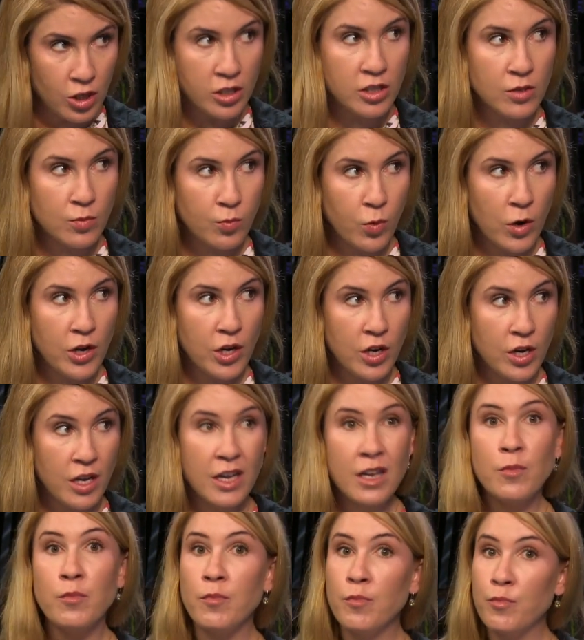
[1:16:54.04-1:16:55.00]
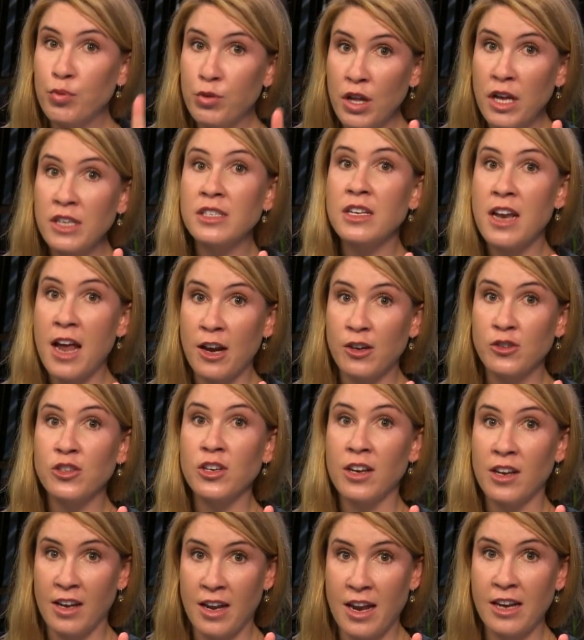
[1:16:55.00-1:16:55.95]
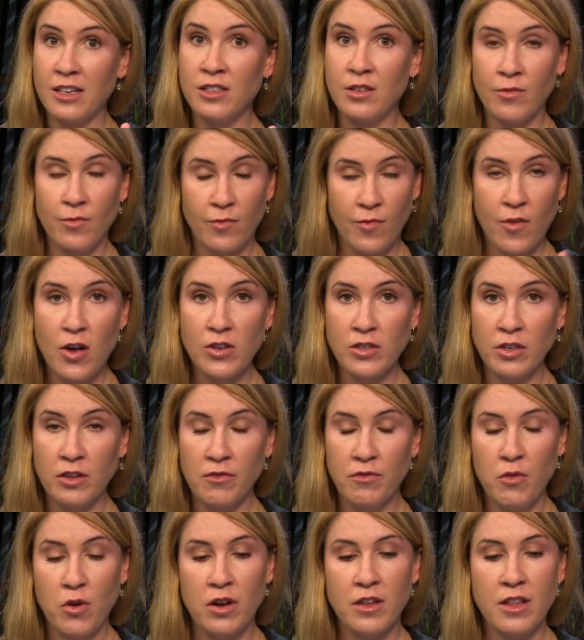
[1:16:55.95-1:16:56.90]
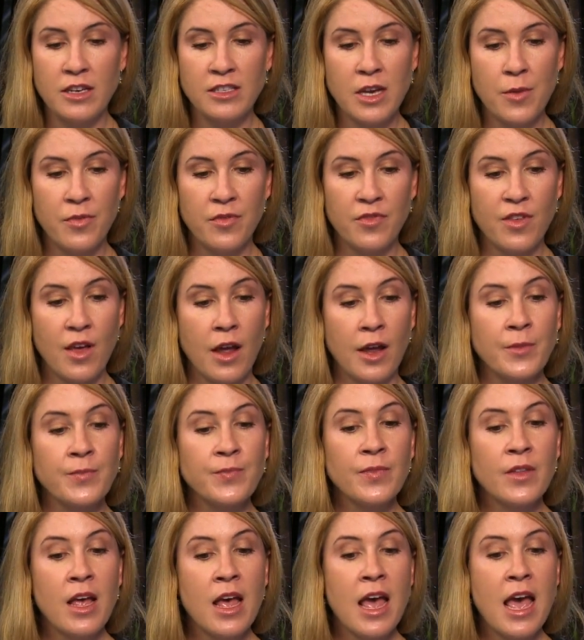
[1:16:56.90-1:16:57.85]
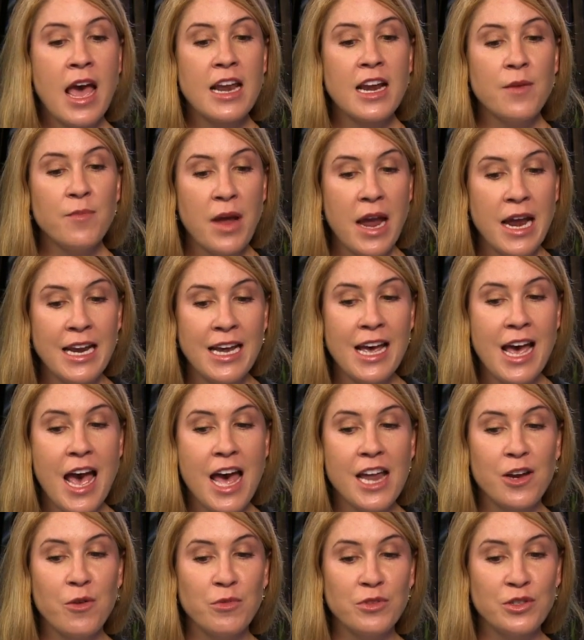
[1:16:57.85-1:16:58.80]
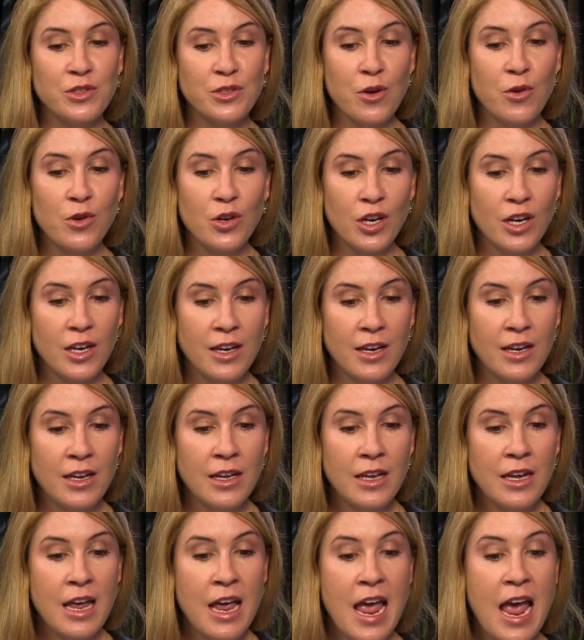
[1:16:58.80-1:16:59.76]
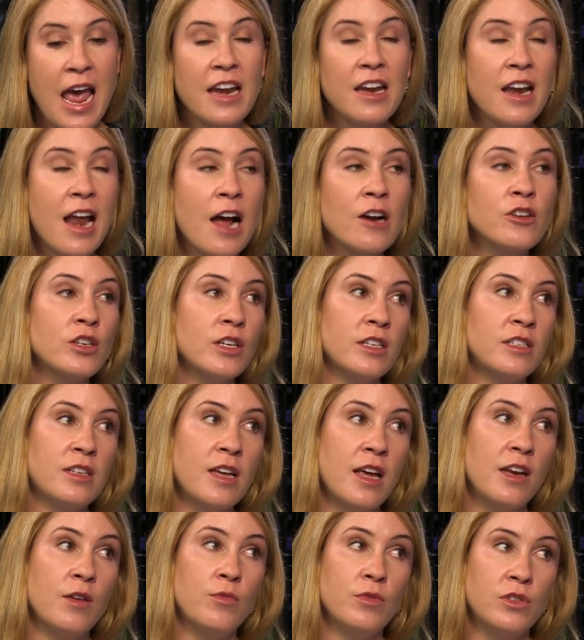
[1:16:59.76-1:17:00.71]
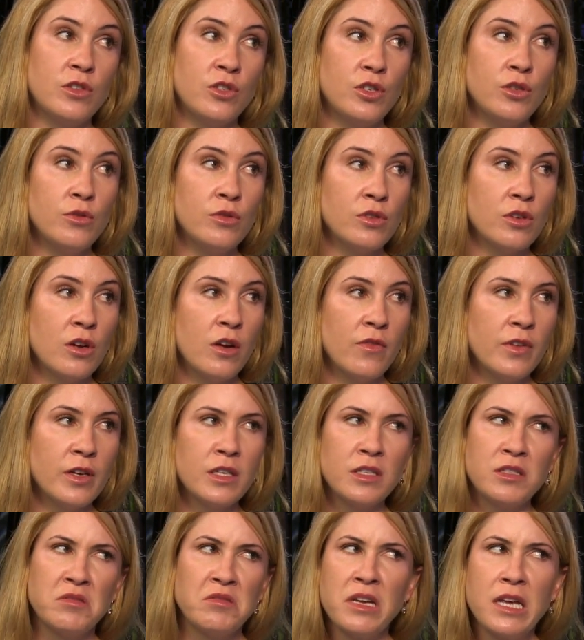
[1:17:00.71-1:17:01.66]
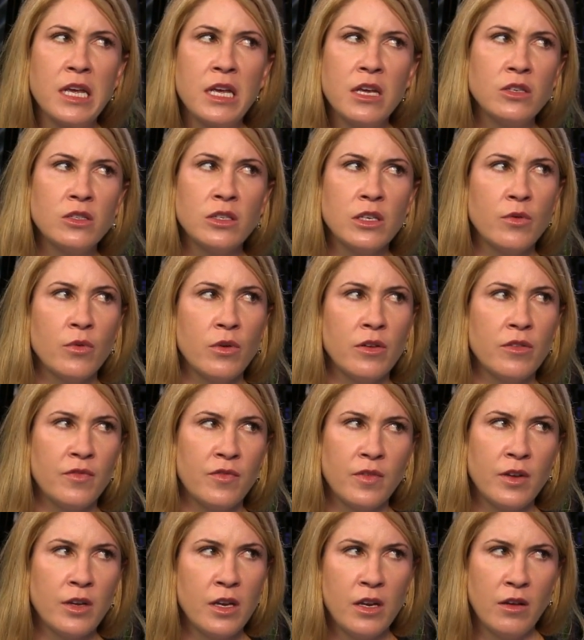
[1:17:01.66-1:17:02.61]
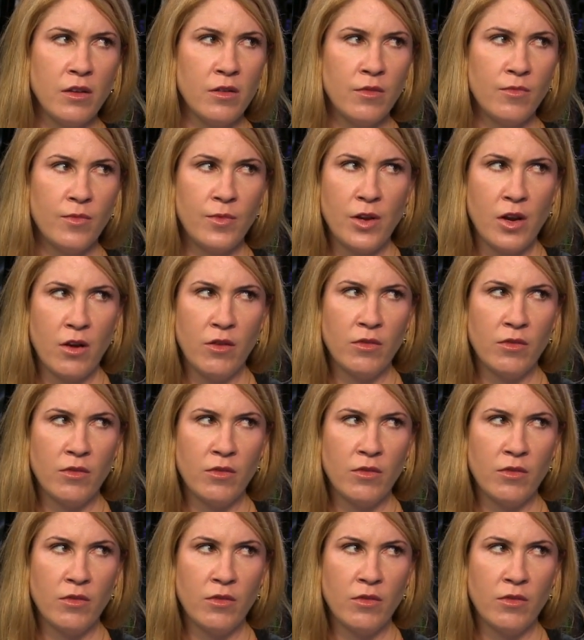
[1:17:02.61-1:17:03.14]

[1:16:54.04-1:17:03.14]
just what you just need. What you need. Plus an extra in case it falls on the floor. That type of thing. And I made it, and it was so good and it actually said it was two servings, easily would have, eat, you